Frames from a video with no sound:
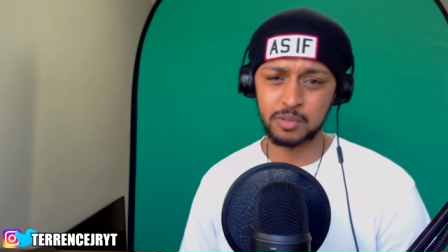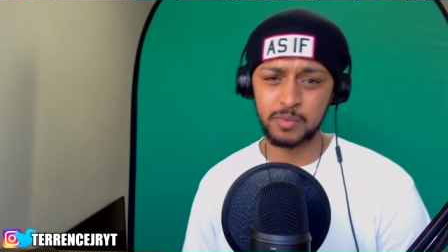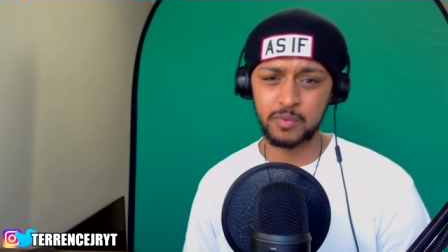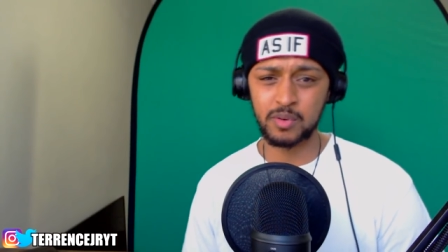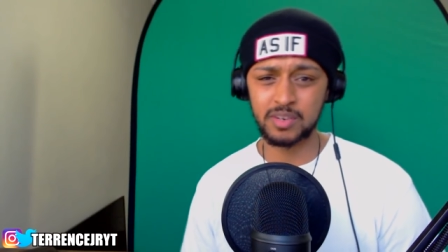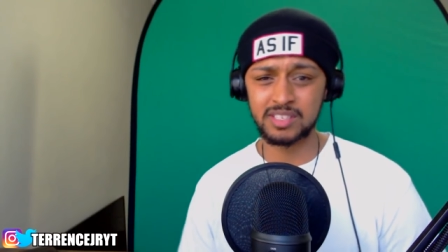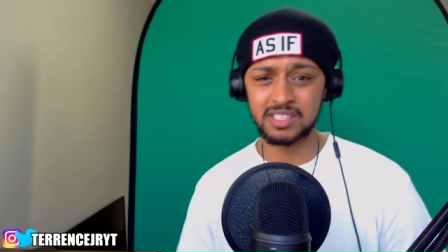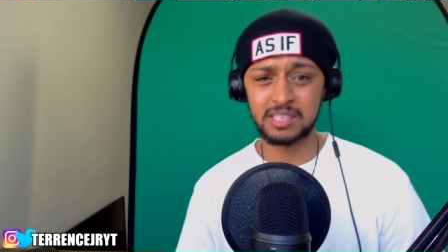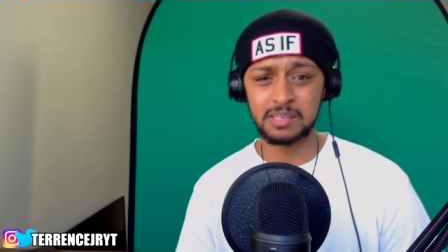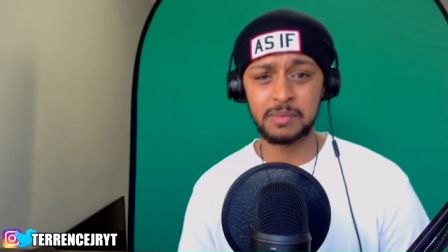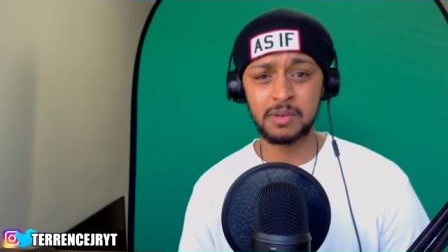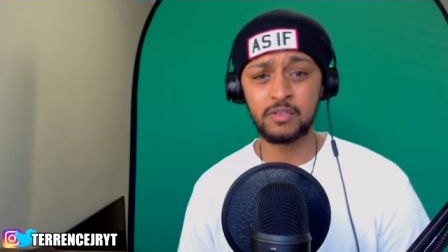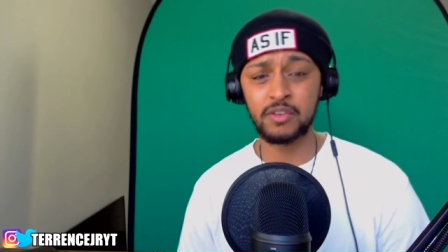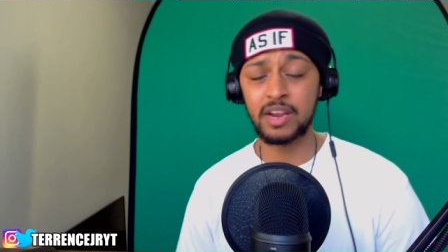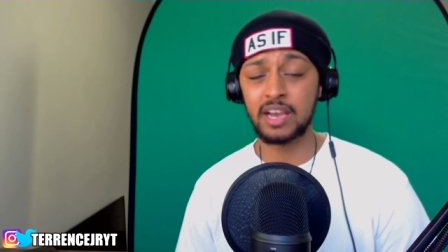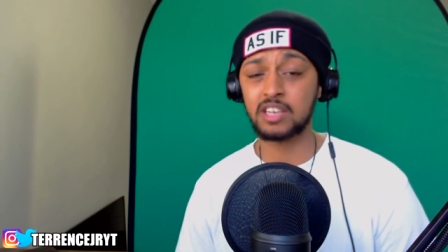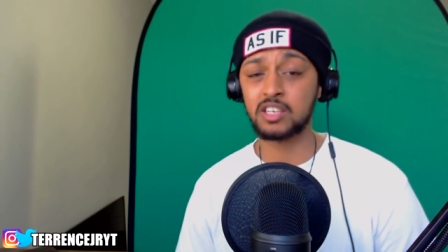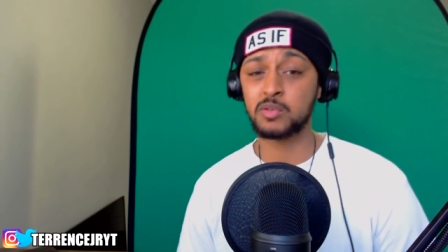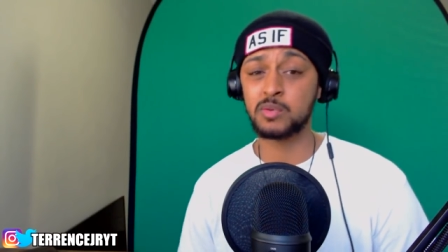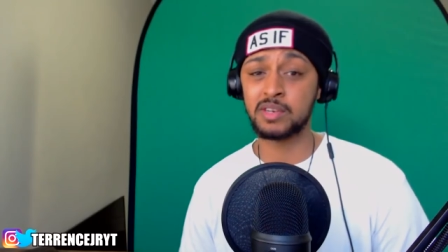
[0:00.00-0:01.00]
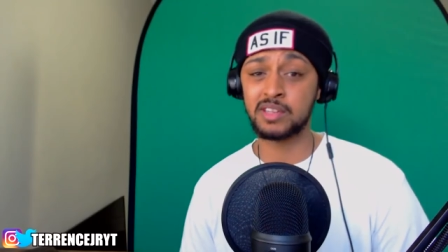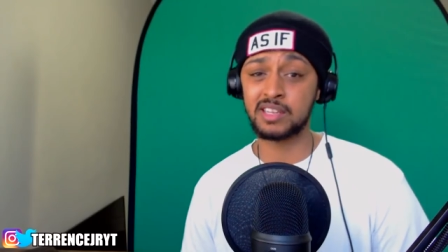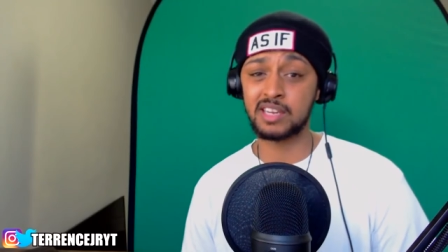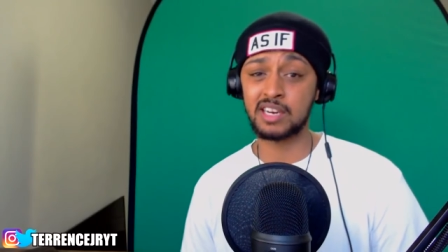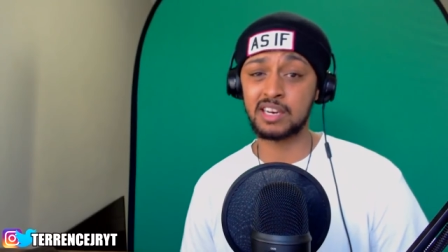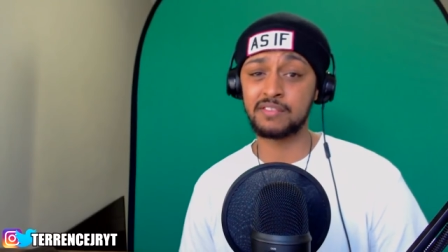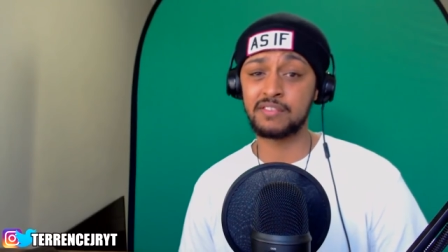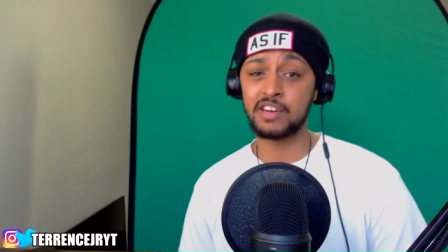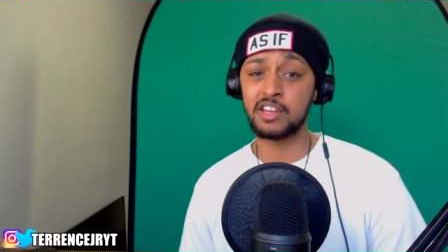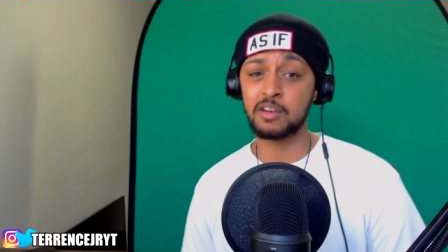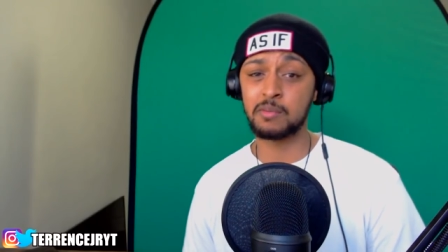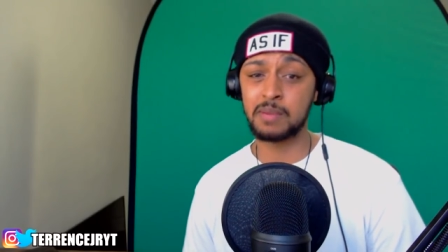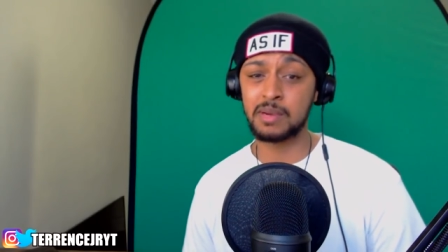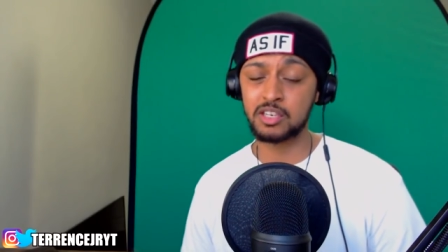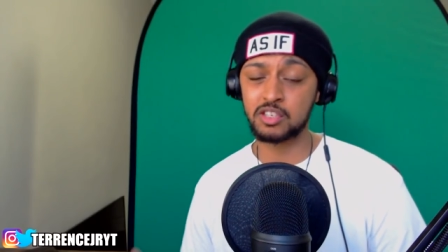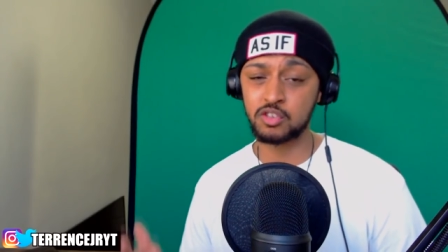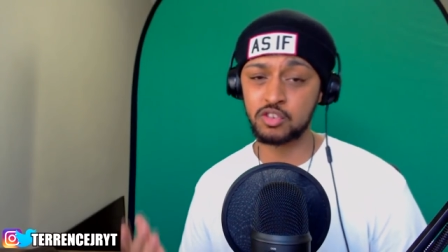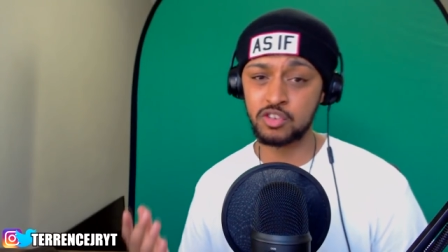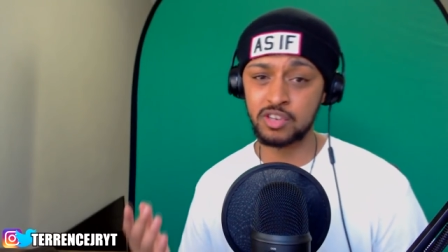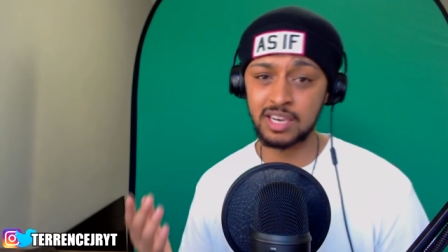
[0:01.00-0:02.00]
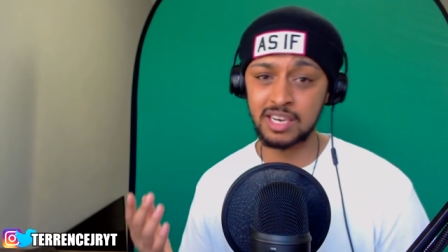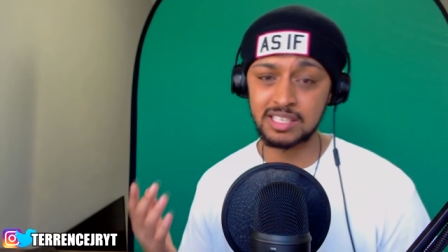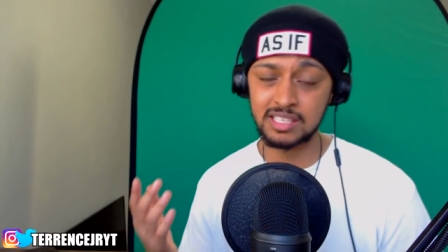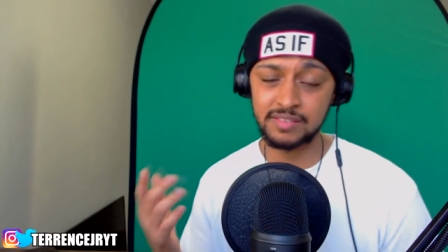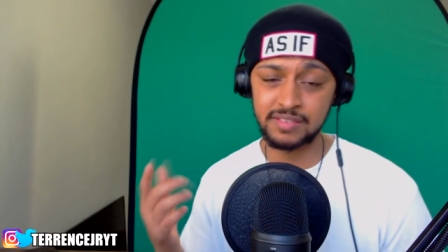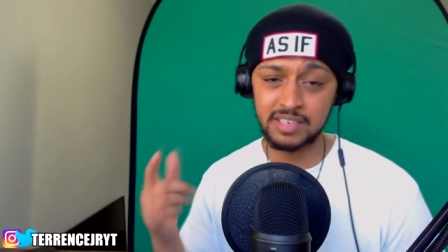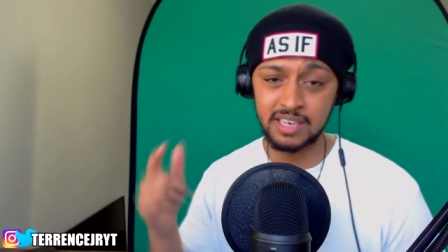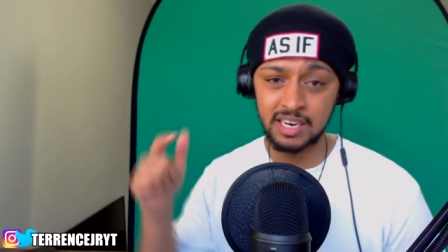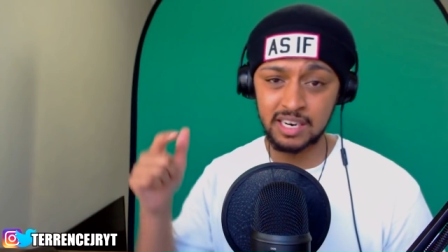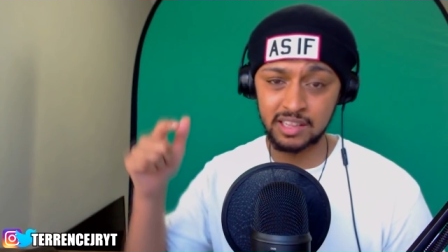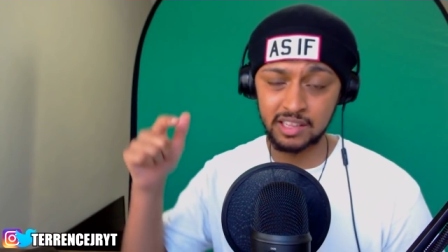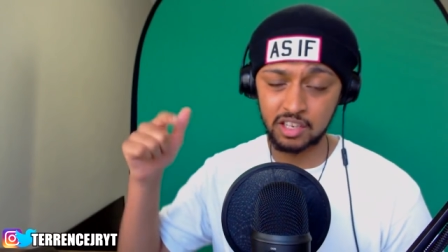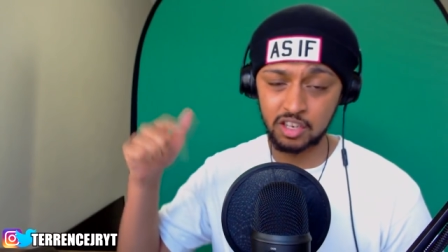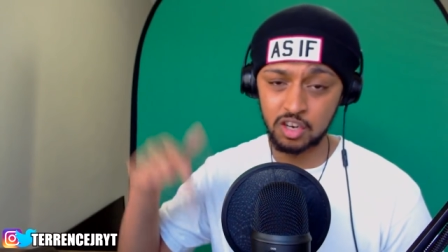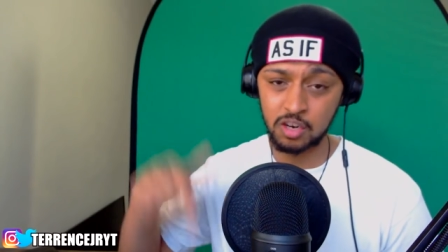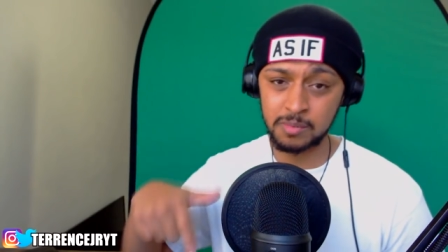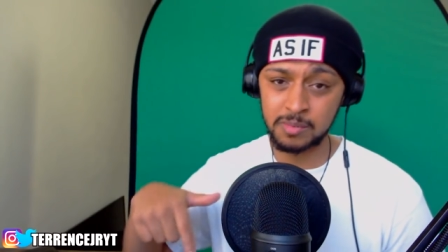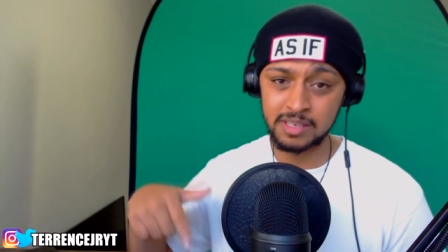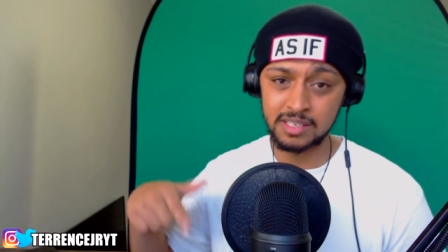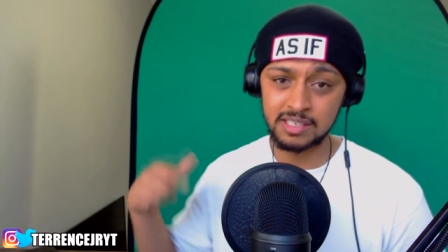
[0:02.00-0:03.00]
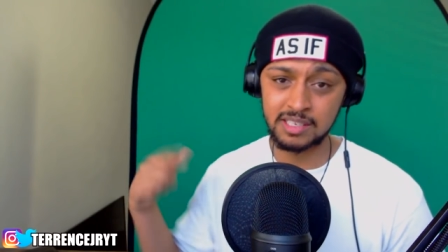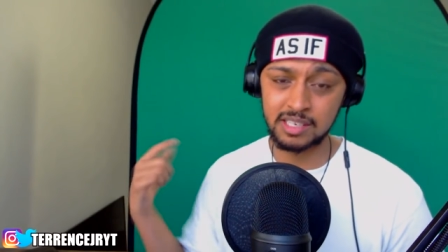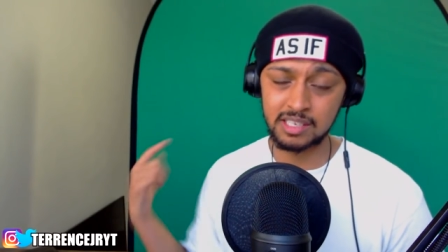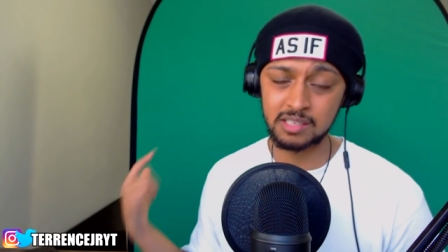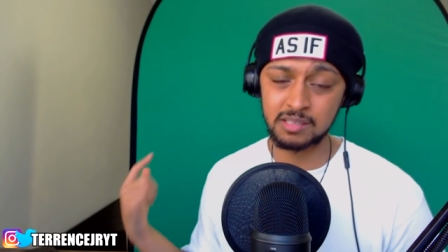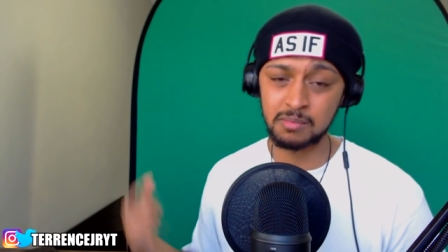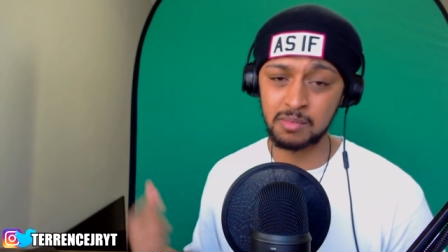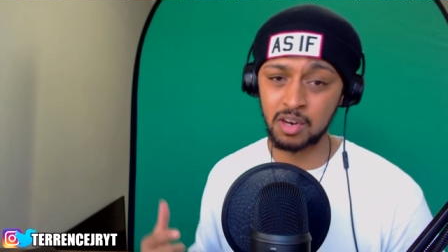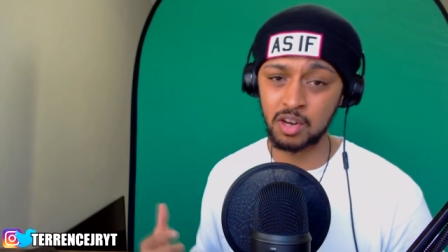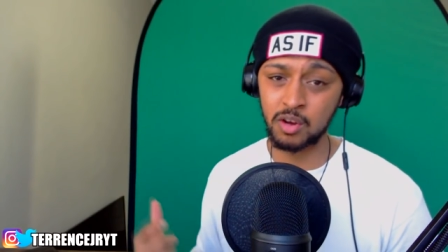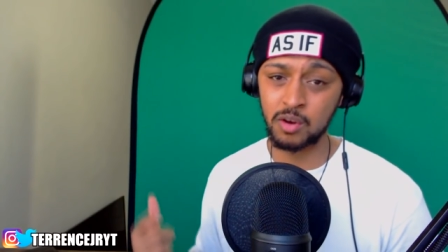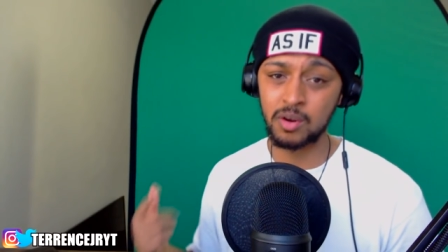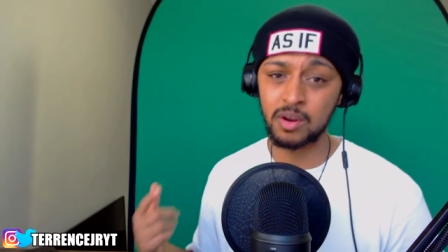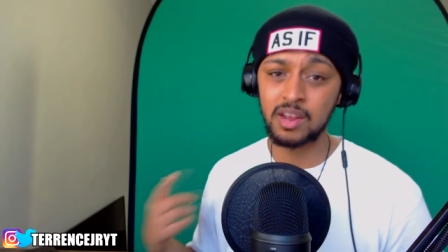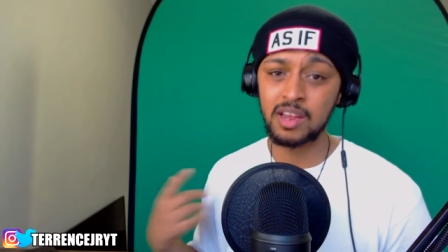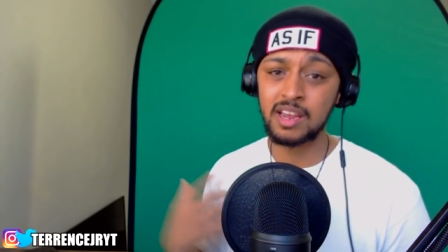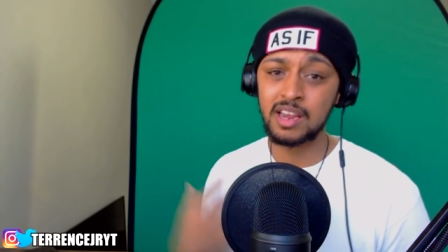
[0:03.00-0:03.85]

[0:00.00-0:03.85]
So if you want to see me react to any kind of video, make sure you guys leave it down in the comment section below,